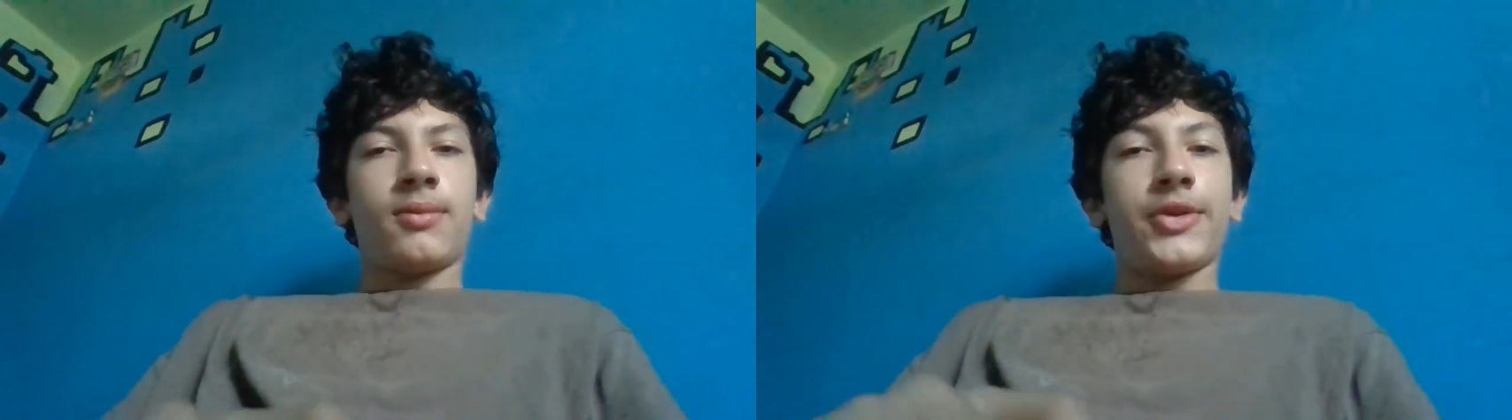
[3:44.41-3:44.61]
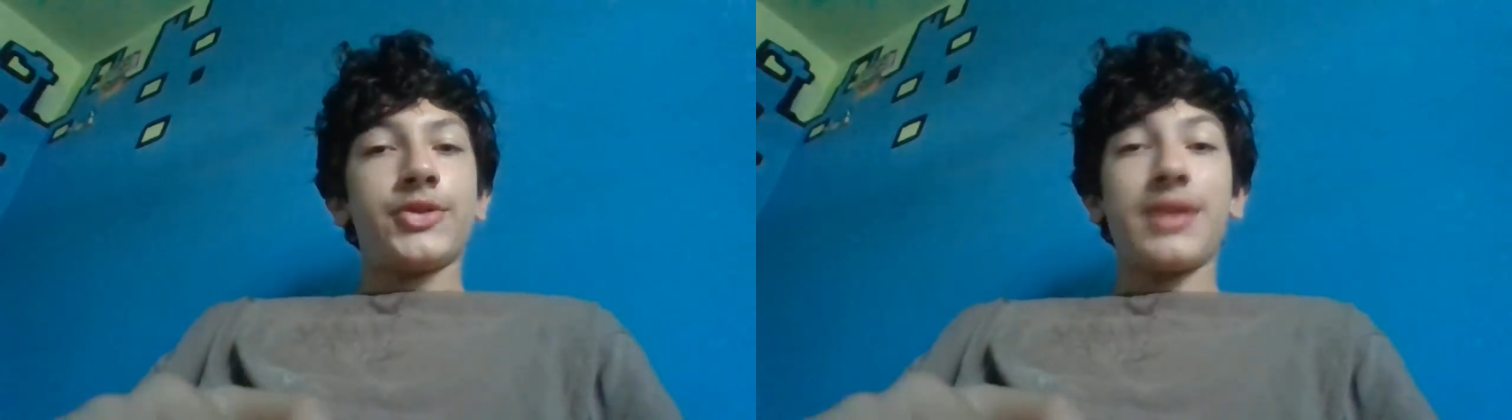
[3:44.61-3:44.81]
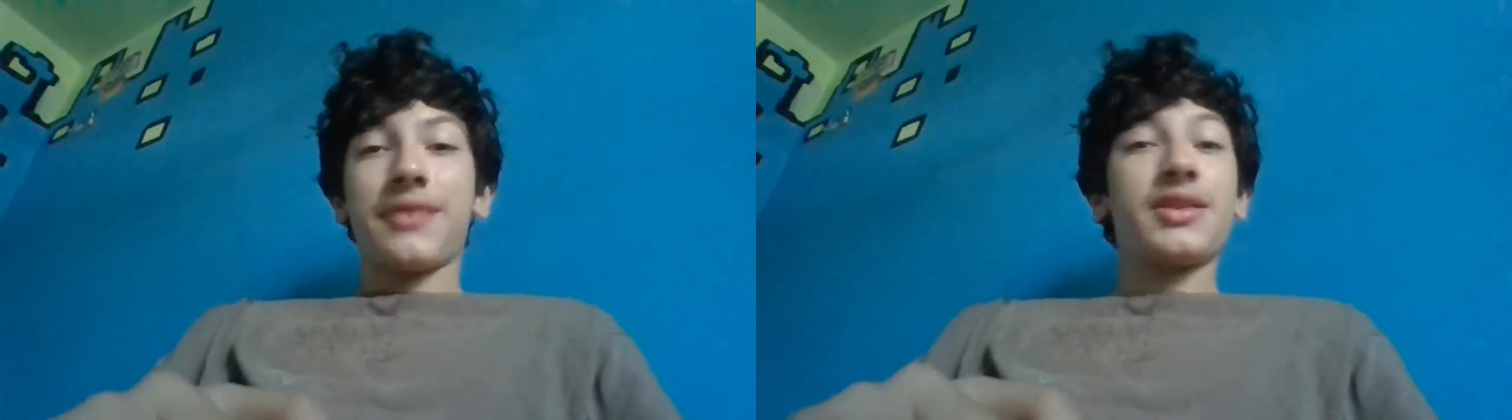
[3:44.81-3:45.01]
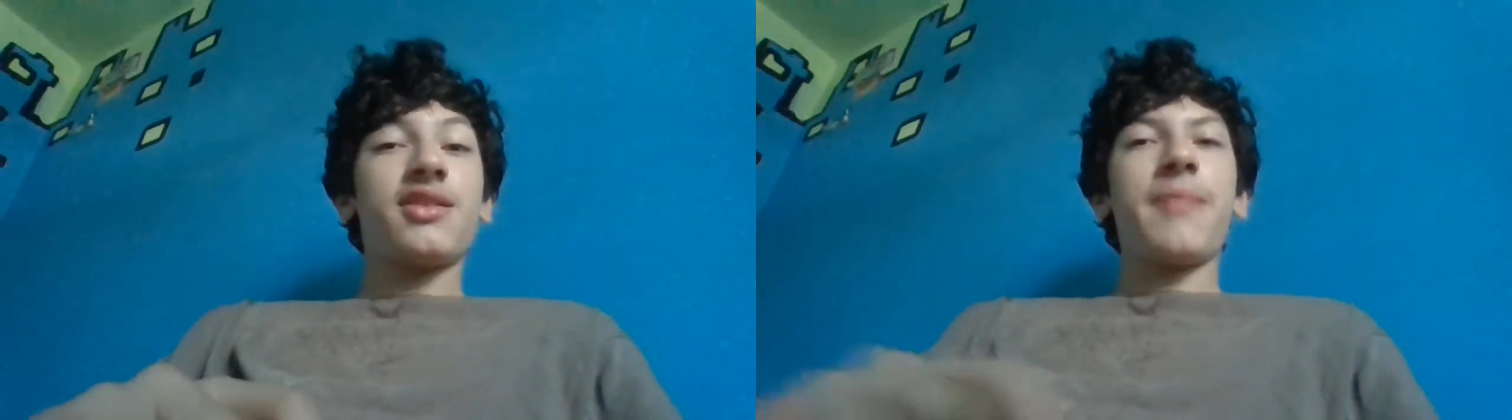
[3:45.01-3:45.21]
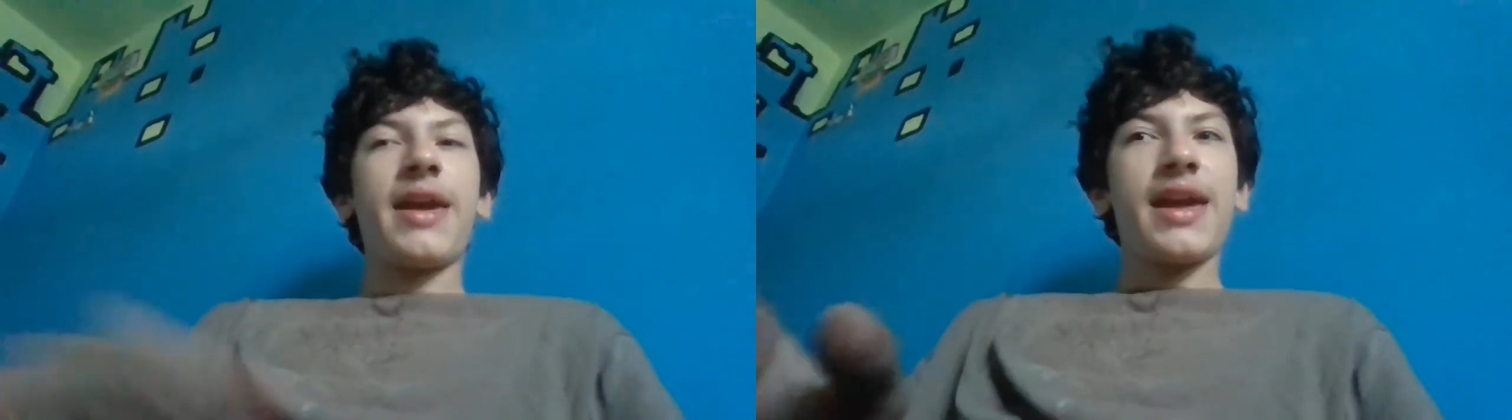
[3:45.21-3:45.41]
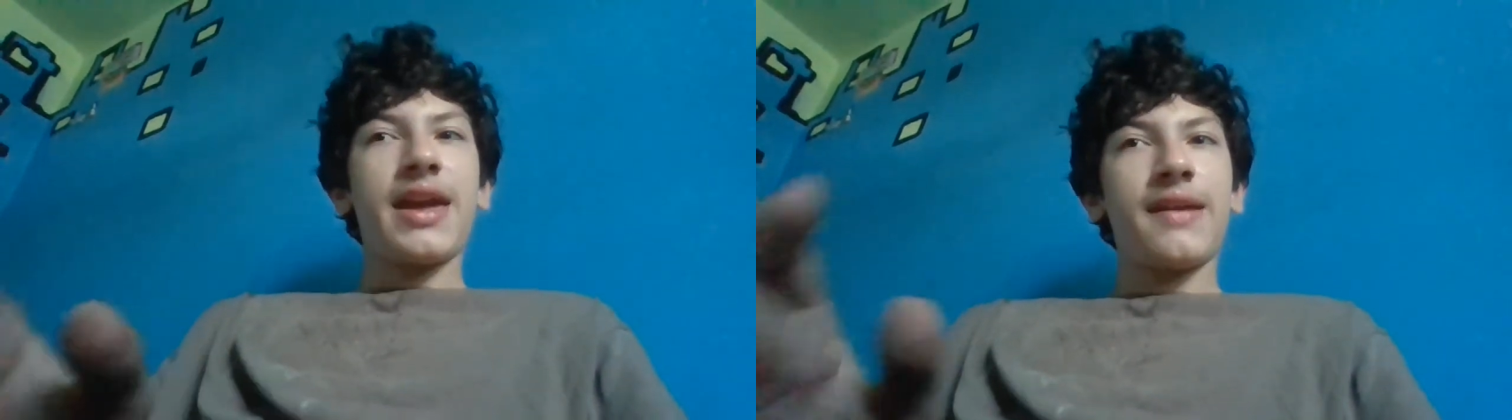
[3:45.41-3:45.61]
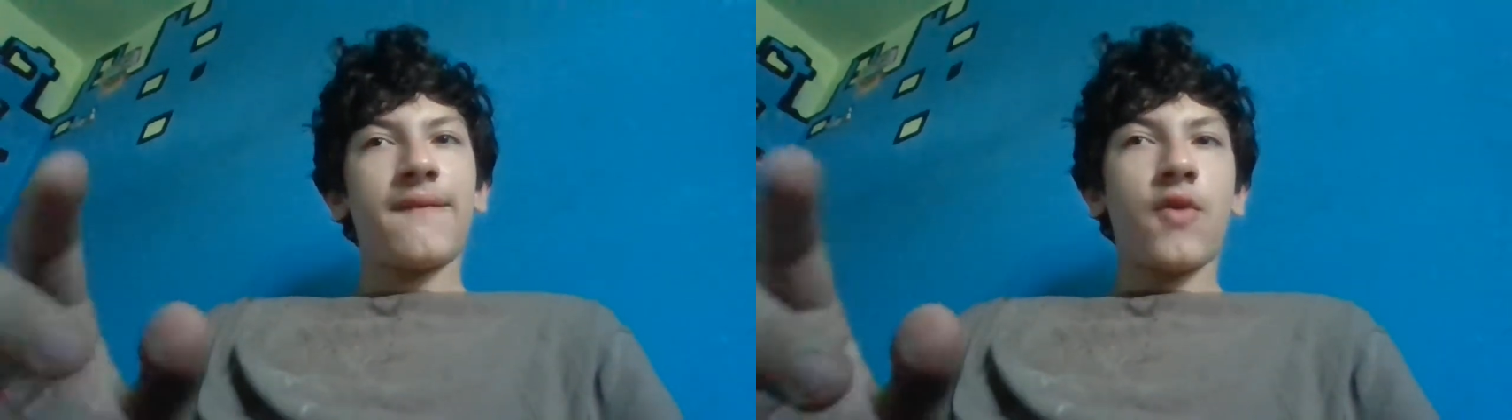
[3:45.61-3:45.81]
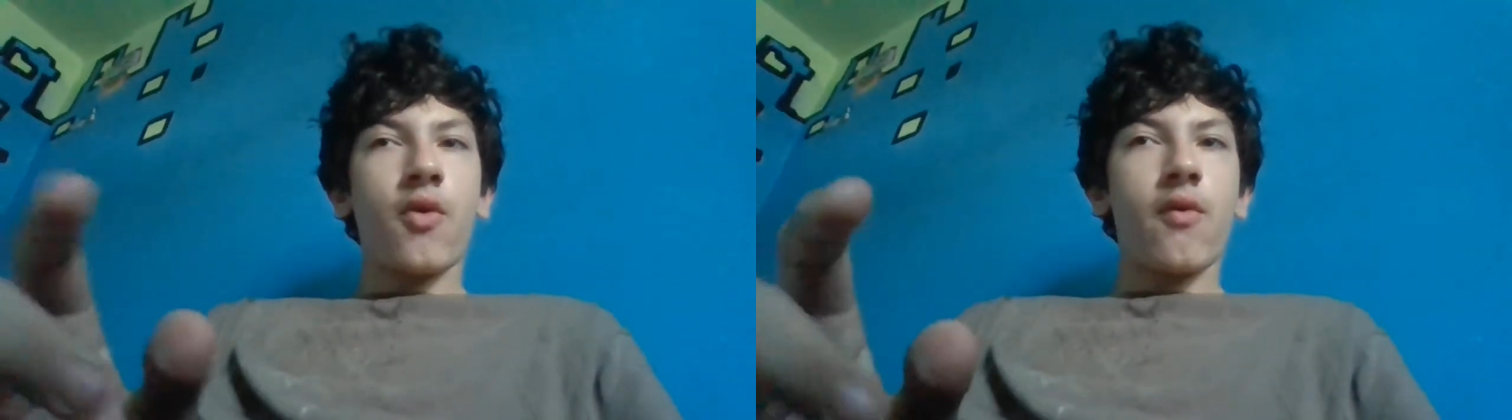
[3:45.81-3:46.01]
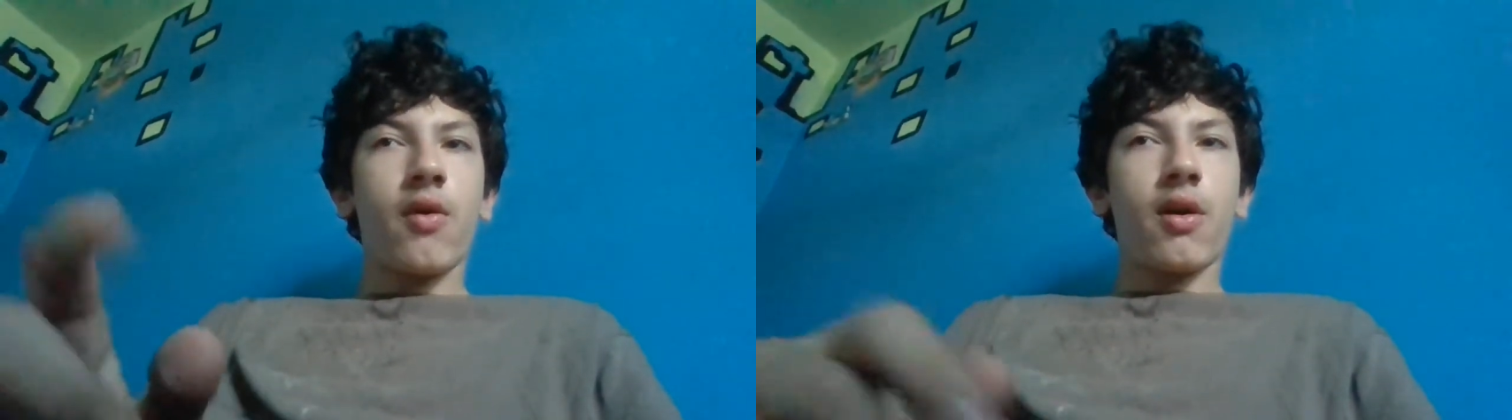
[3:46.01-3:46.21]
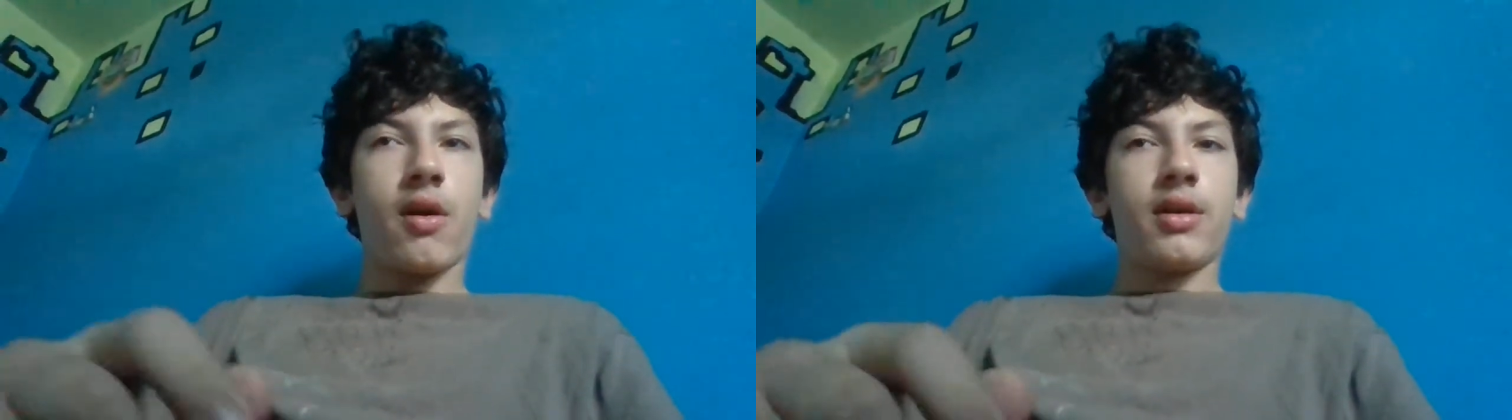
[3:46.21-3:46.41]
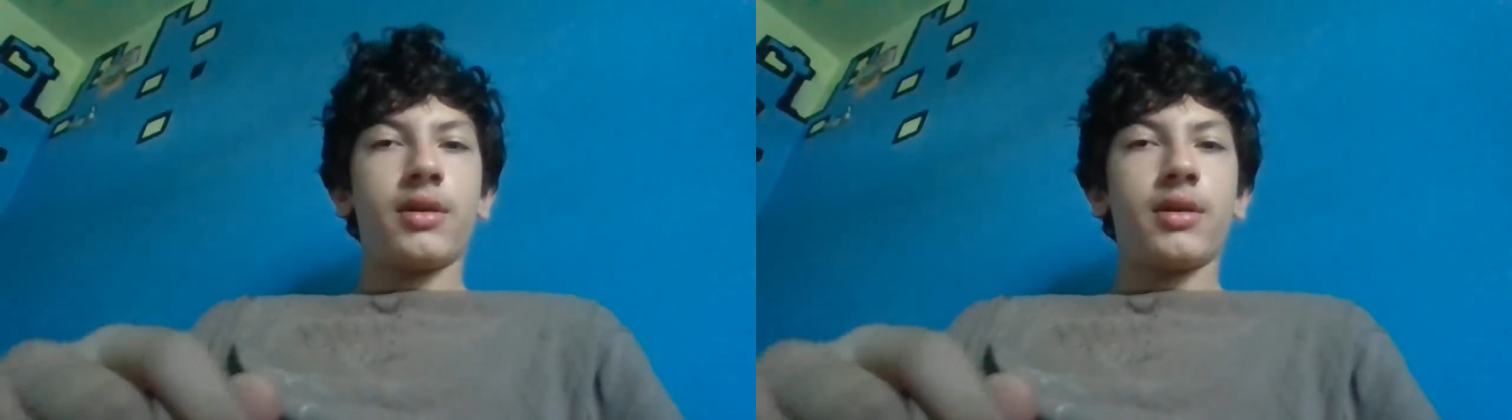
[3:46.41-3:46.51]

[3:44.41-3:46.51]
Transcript: There's nothing to pay for,